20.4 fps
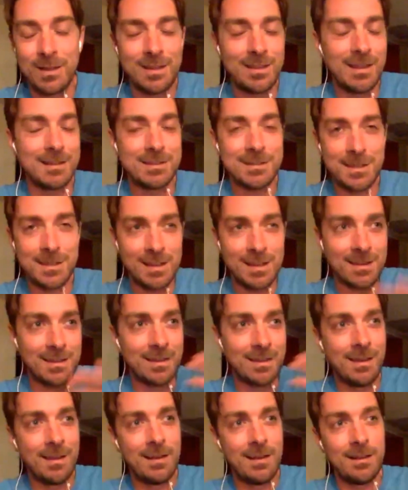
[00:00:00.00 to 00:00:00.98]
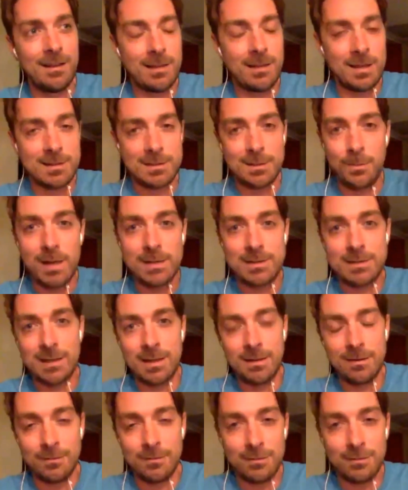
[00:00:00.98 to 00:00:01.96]
and that's like, that's the
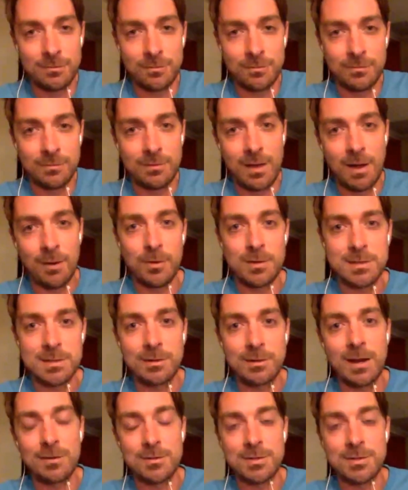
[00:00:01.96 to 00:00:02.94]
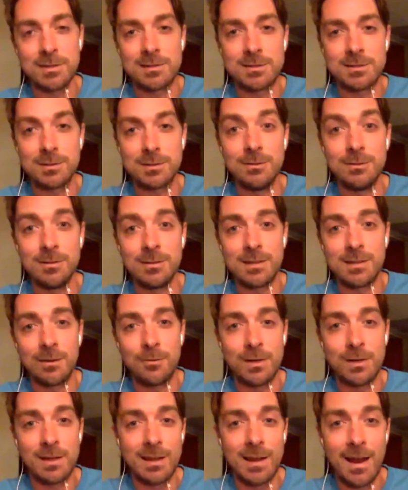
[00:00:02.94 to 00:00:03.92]
mindset of I was when I was a student. I
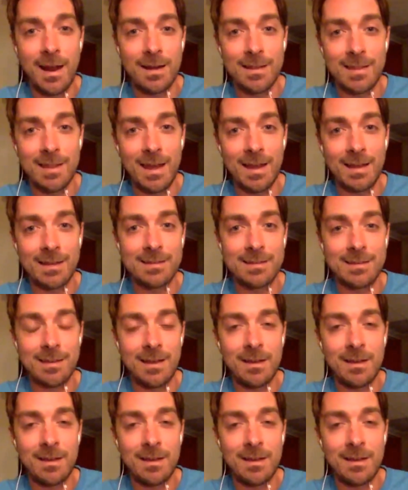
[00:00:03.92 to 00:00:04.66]
want to get out of that.